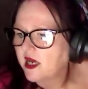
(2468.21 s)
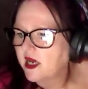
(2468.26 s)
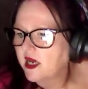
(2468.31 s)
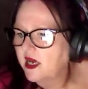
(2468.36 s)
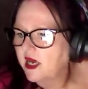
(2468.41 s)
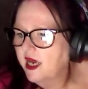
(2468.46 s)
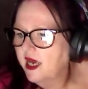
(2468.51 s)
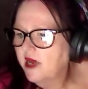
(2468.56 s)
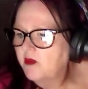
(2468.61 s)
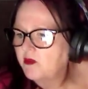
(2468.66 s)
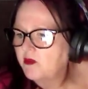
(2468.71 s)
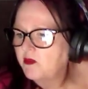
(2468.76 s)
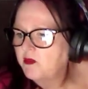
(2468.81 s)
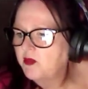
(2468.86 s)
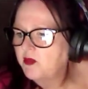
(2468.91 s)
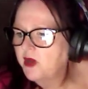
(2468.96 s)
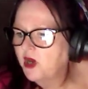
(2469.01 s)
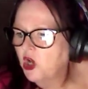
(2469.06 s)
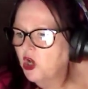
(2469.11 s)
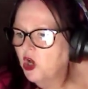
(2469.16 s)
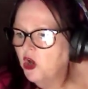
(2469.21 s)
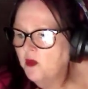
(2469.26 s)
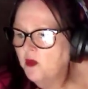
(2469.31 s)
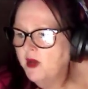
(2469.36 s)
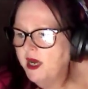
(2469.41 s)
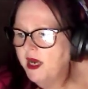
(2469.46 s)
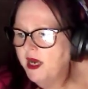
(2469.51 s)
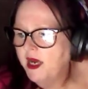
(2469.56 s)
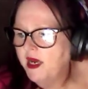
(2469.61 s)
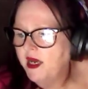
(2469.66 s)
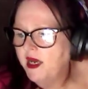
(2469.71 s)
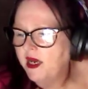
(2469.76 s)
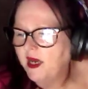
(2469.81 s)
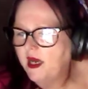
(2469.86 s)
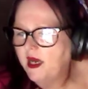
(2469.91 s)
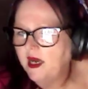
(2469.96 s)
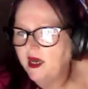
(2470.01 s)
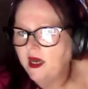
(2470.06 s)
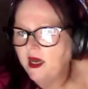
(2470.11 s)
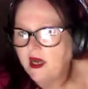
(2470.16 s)
keep
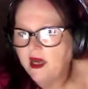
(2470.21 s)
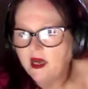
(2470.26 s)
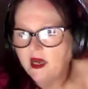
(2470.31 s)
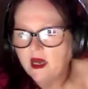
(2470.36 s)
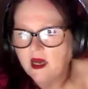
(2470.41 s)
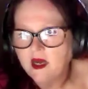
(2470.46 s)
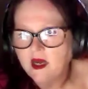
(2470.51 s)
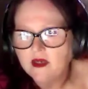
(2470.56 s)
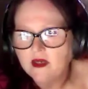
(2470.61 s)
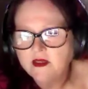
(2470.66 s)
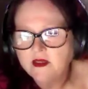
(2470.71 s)
blooming.